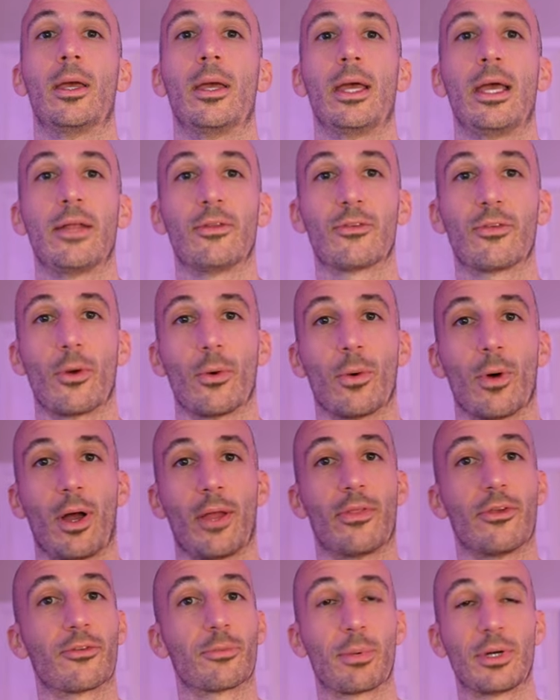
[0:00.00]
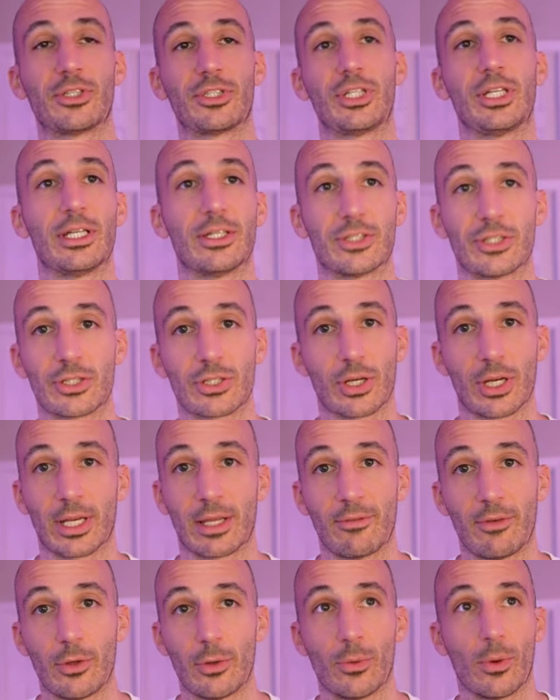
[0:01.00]
And so the spreadsheet is just going to
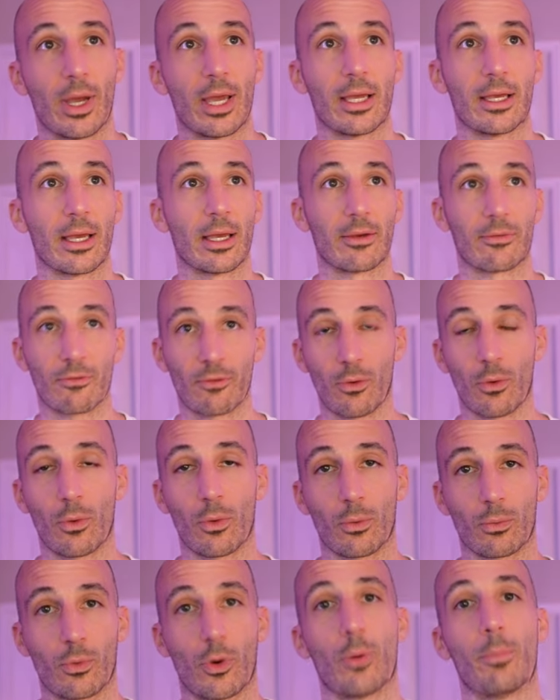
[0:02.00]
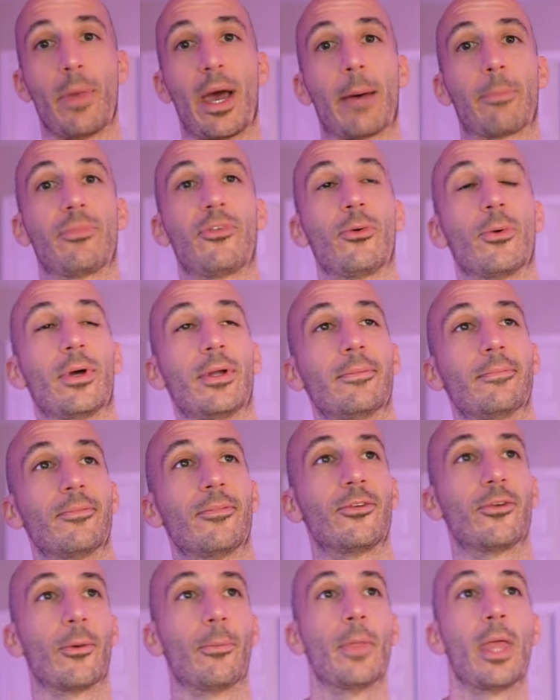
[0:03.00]
give you a full roadmap to it.
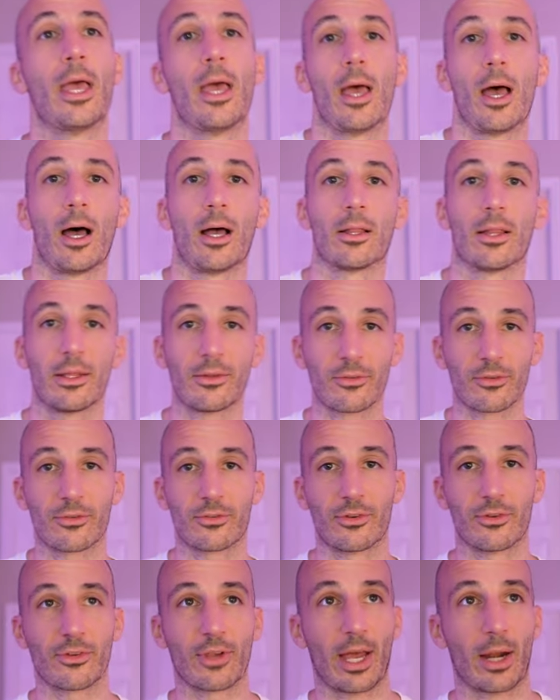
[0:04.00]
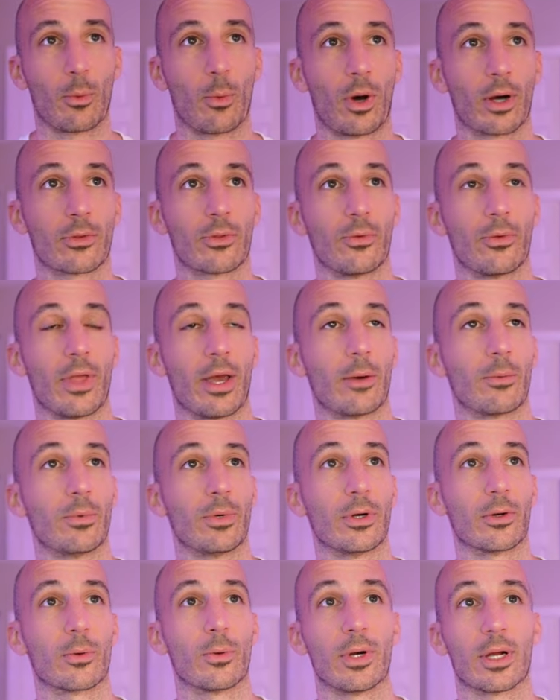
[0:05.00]
So let's just kind of walk through that
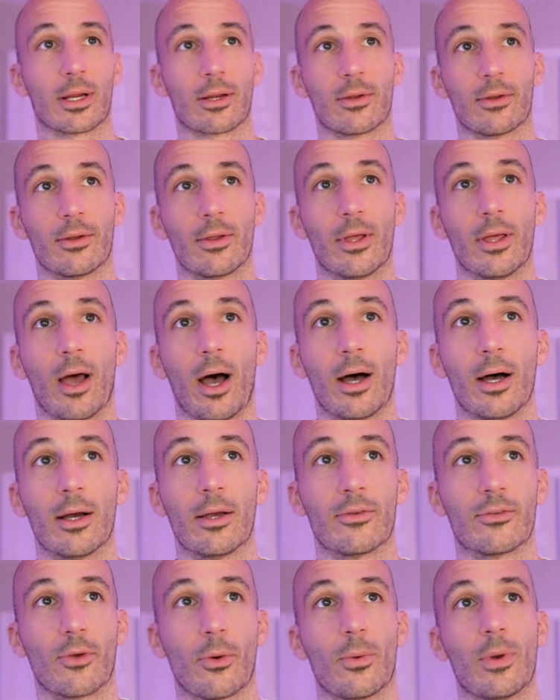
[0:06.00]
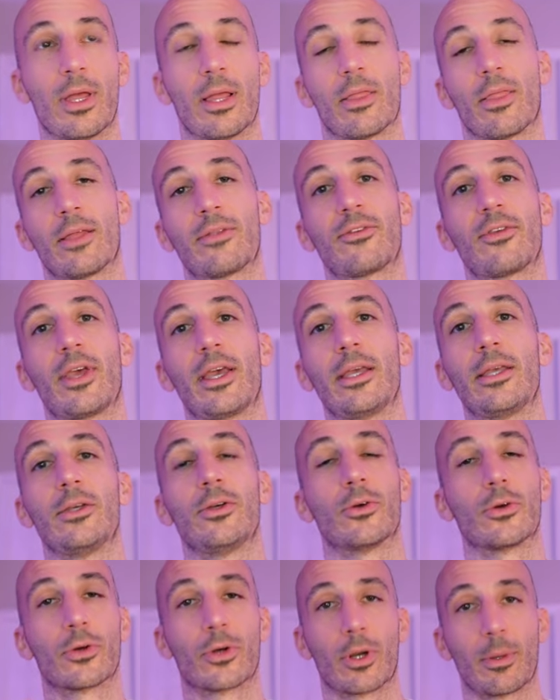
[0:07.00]
real quick. So let's say
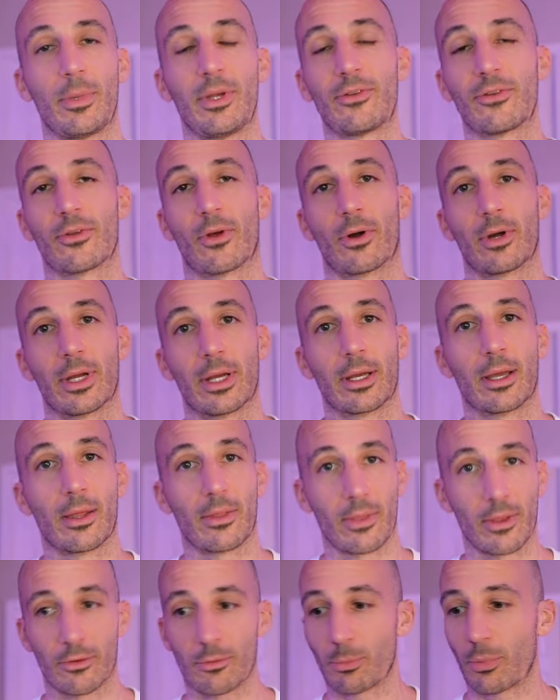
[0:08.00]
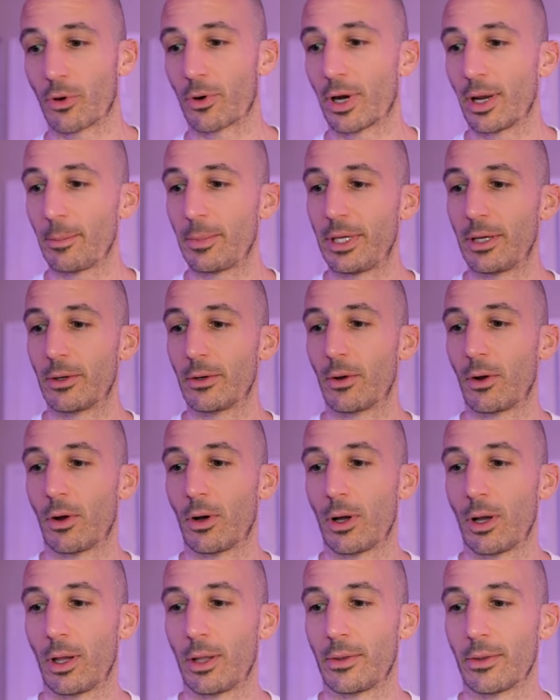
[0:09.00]
you're going to be starting this program here
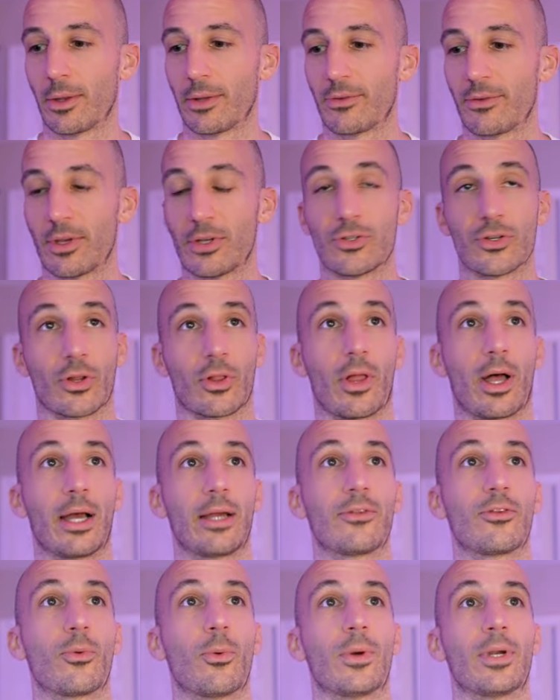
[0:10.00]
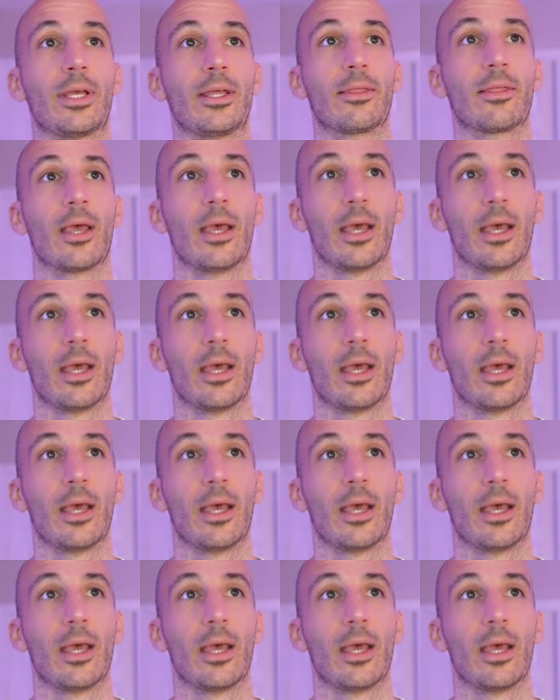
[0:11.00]
on, let's say, July 20th.